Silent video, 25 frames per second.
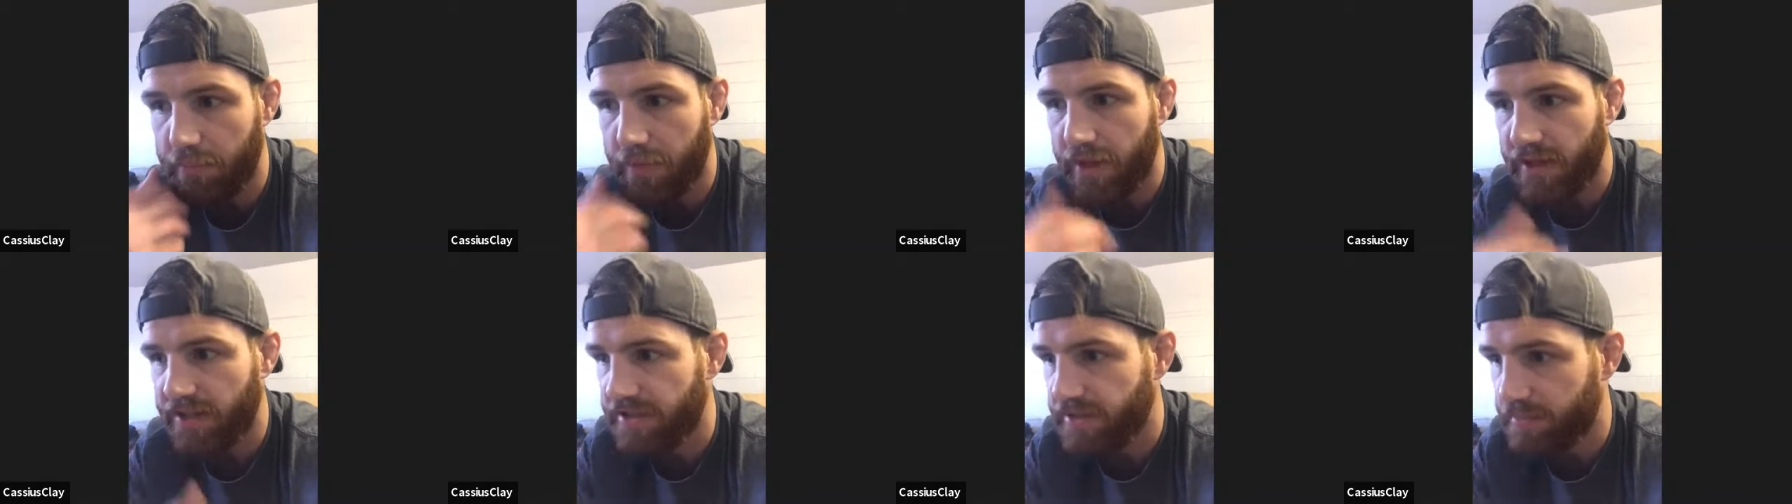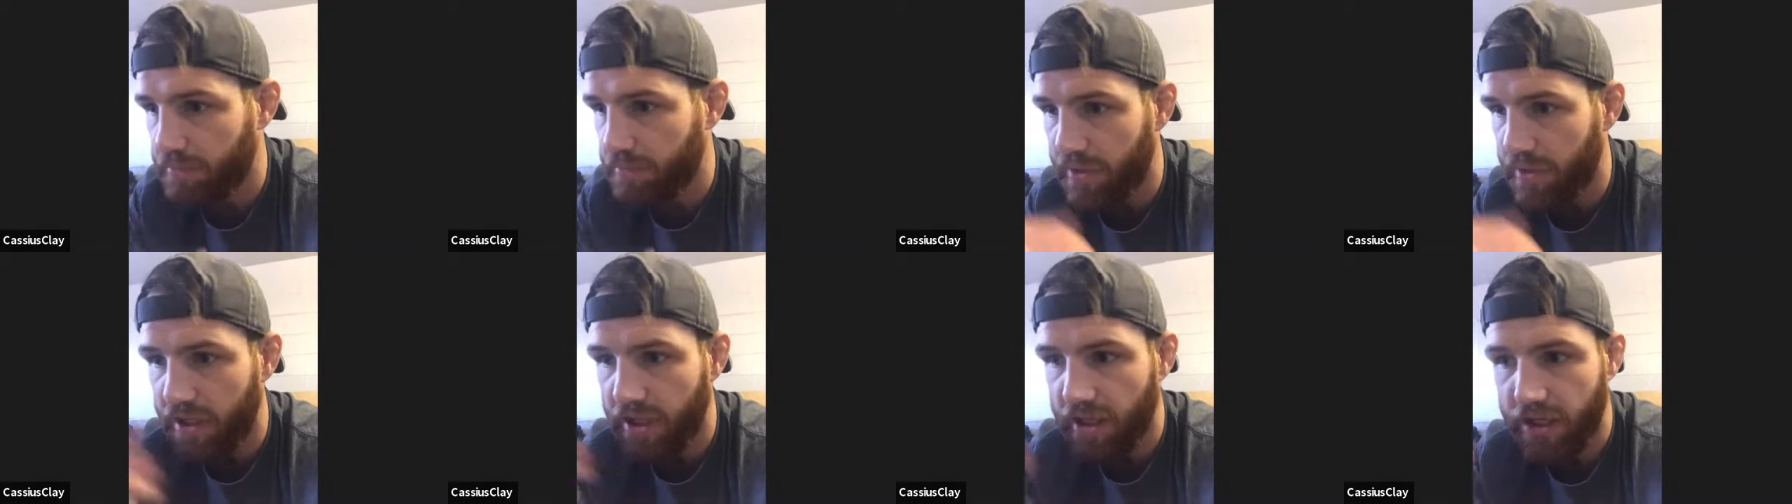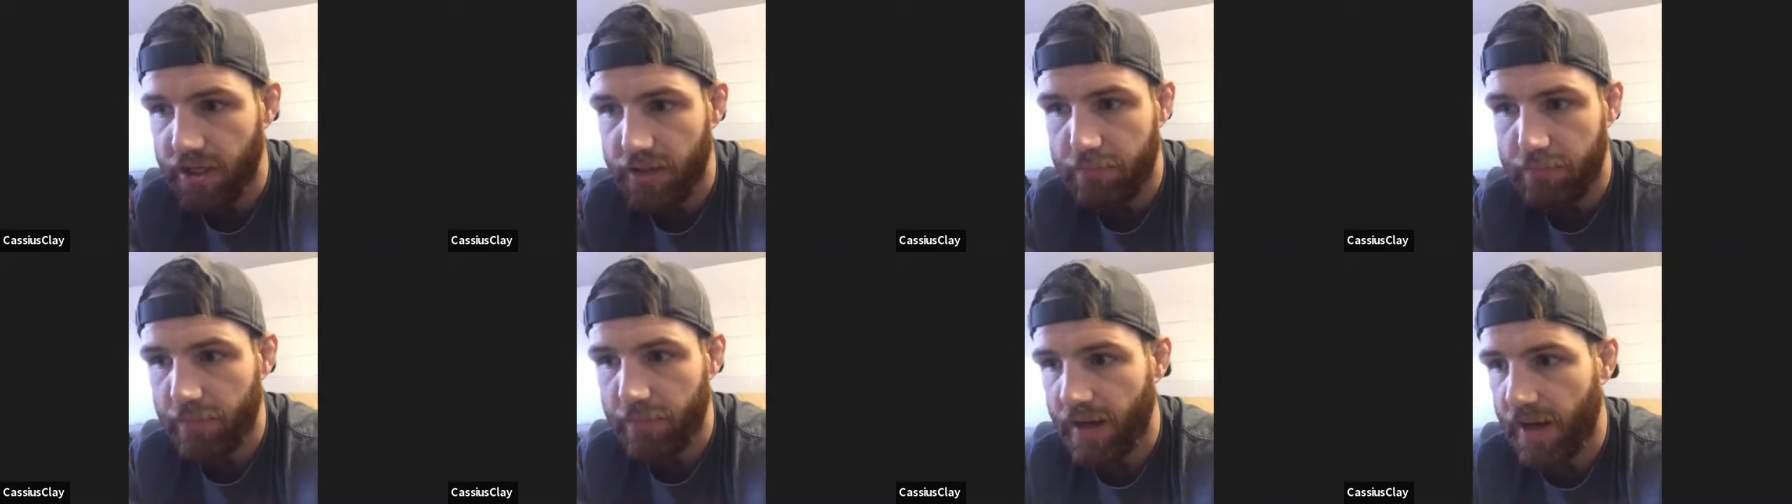my
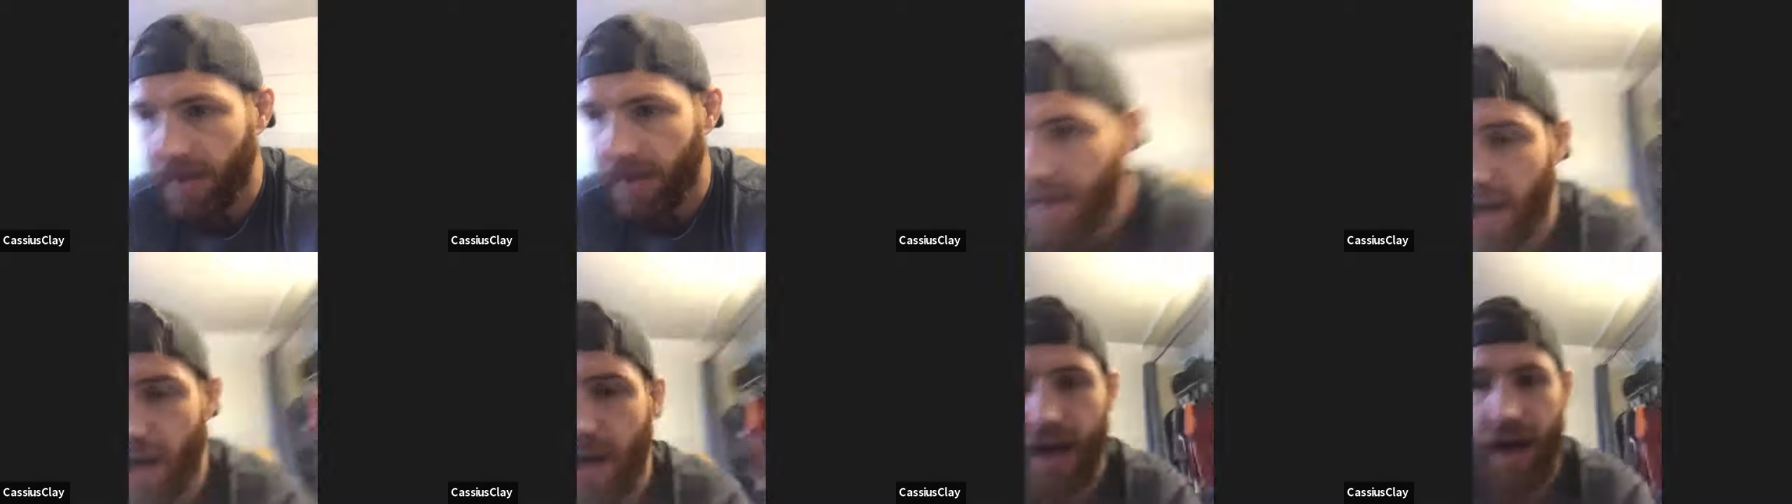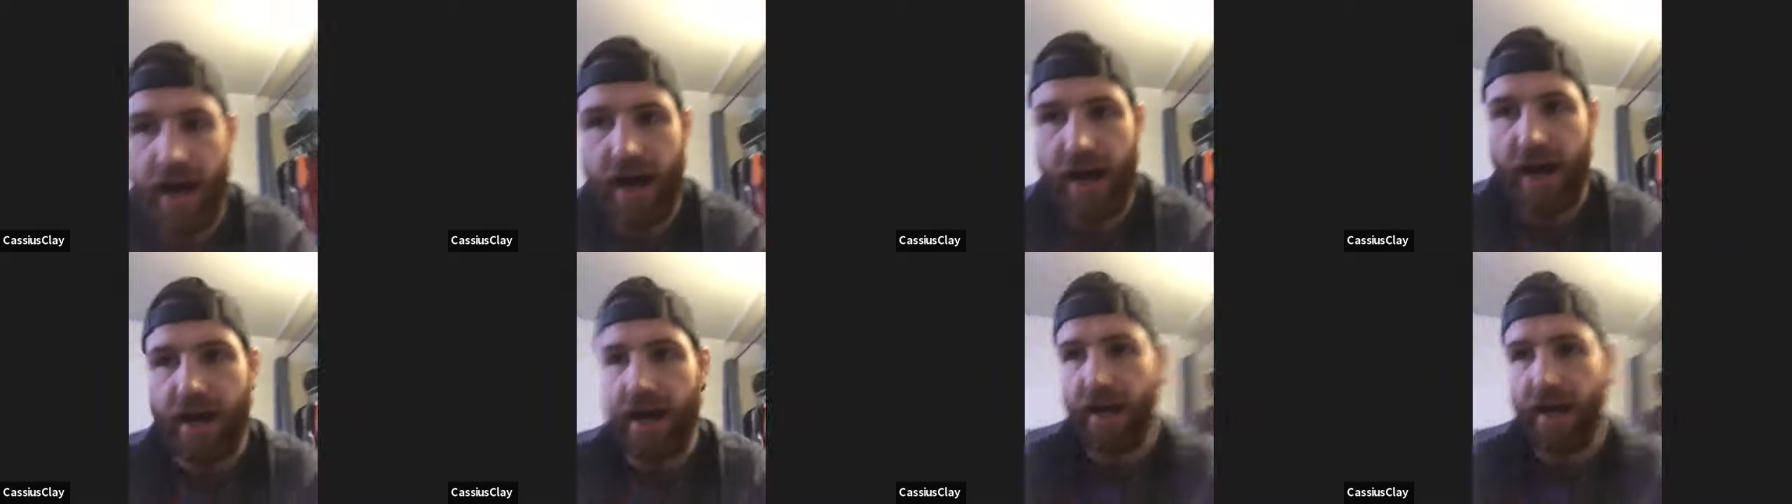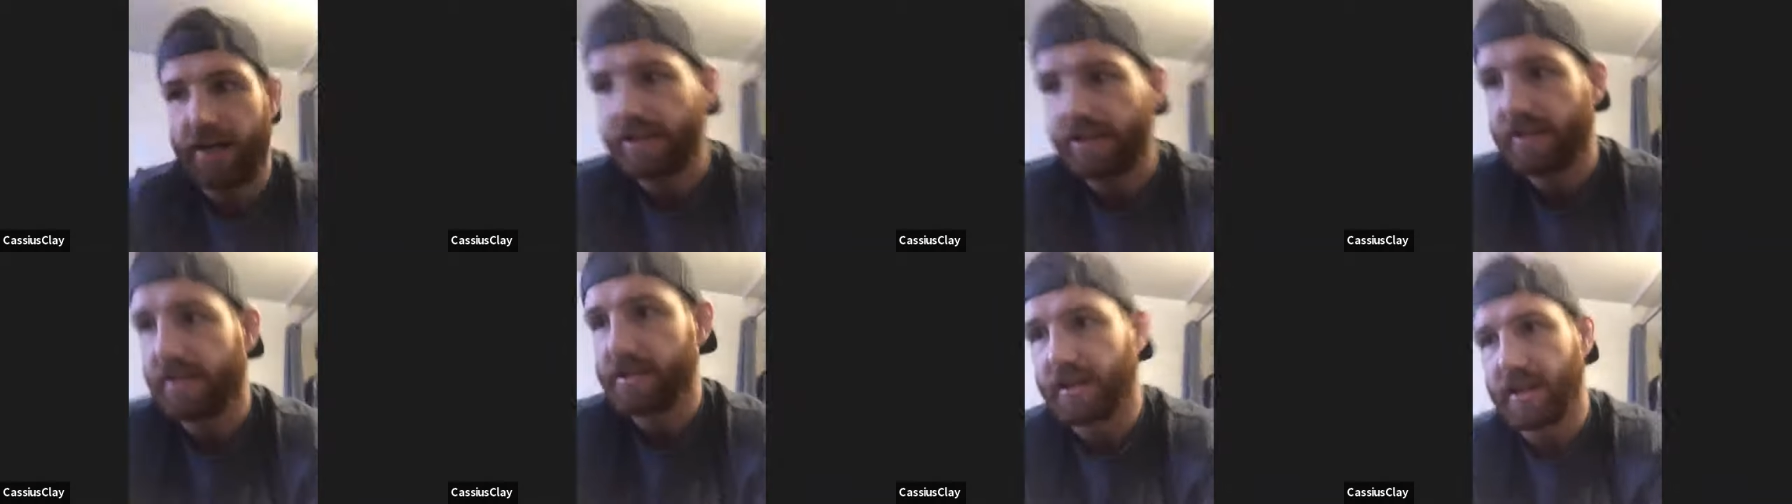speed, my
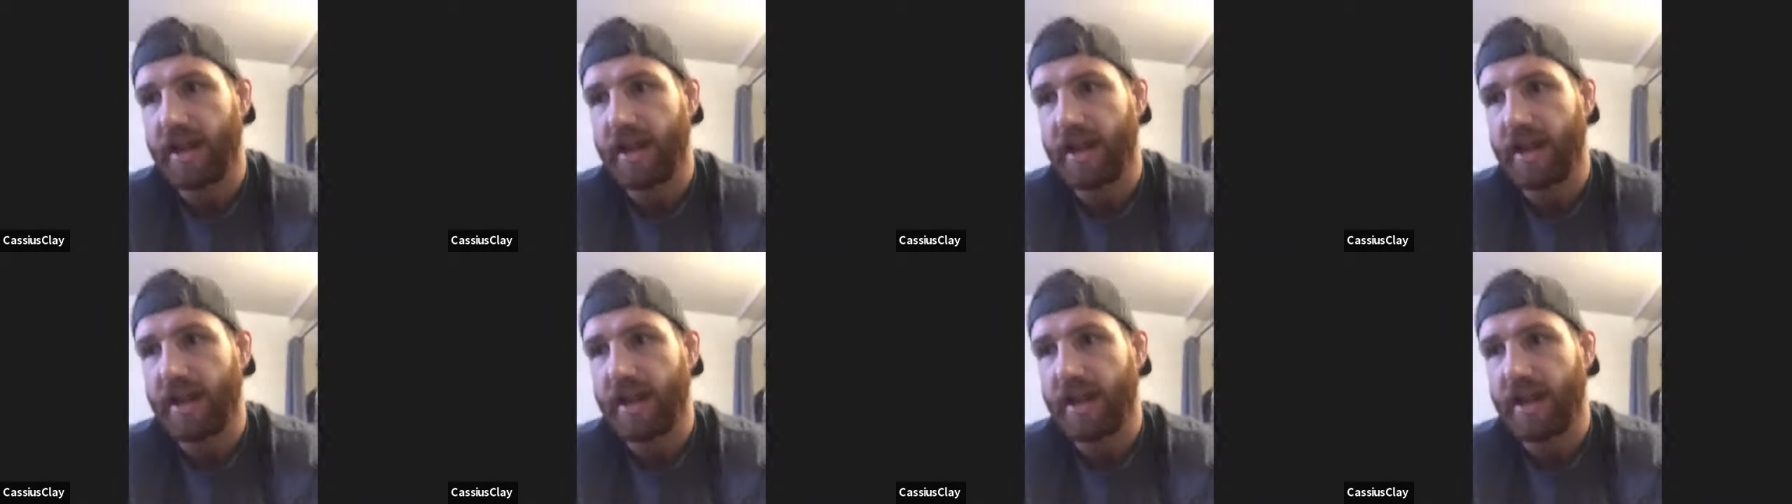eyes,